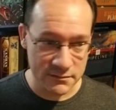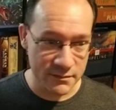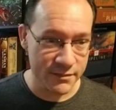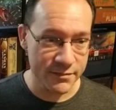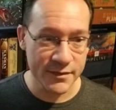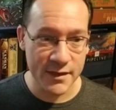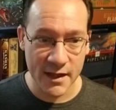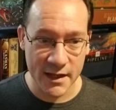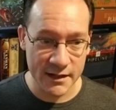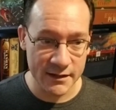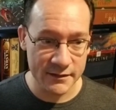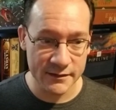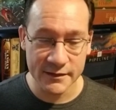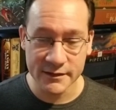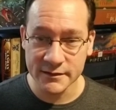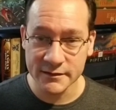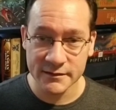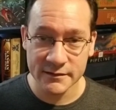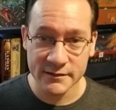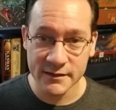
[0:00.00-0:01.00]
thing
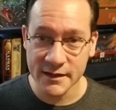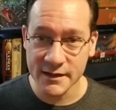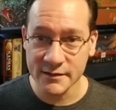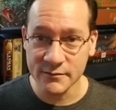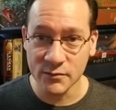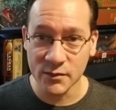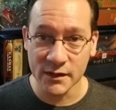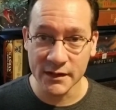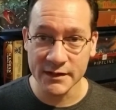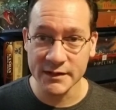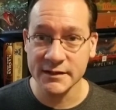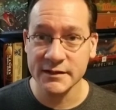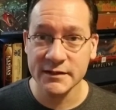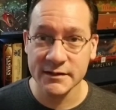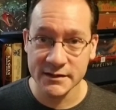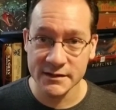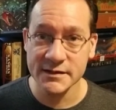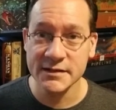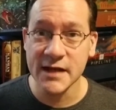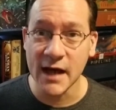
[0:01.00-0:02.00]
that really
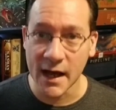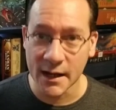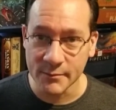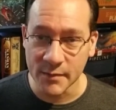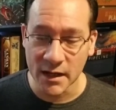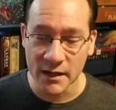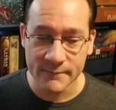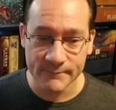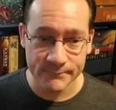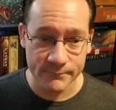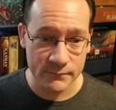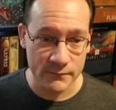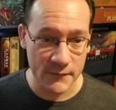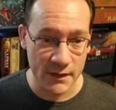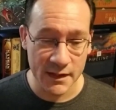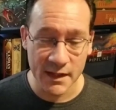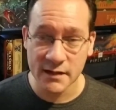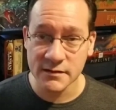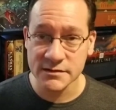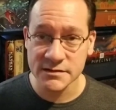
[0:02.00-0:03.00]
got me.
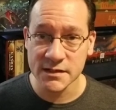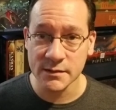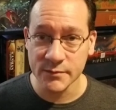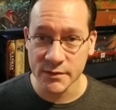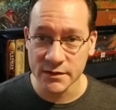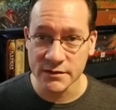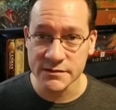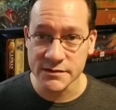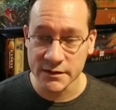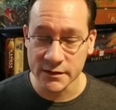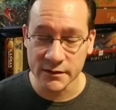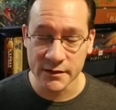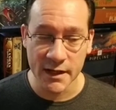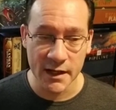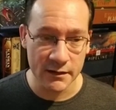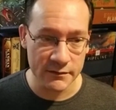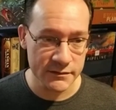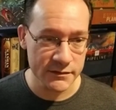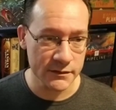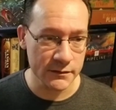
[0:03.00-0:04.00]
And that was some years ago
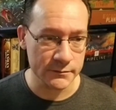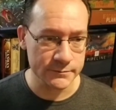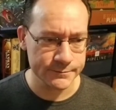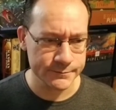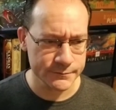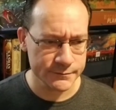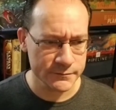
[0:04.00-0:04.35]
now too.